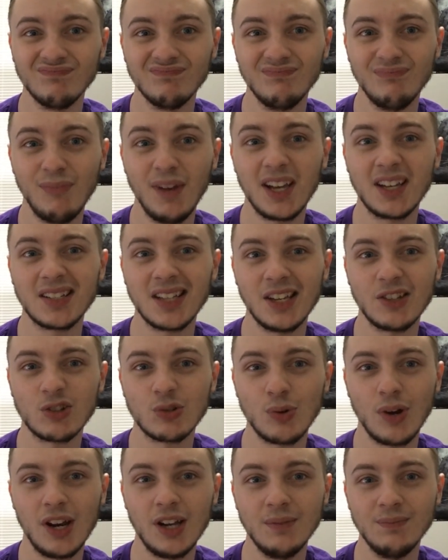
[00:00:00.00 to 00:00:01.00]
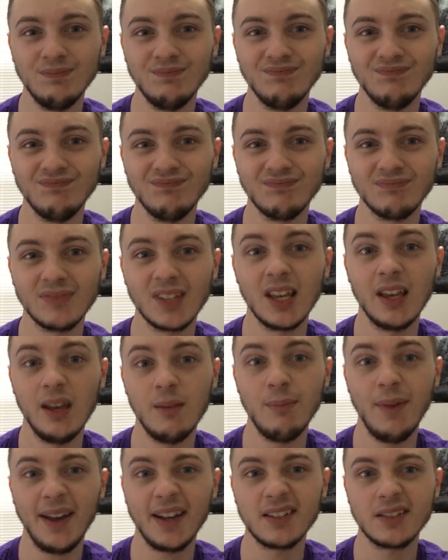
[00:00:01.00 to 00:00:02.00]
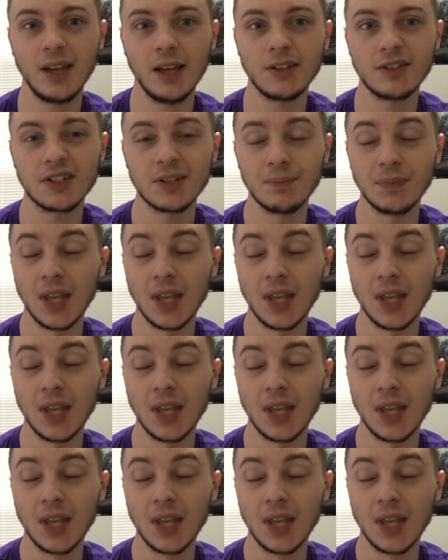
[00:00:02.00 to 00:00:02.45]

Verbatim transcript: Makes sense, right? It makes sense.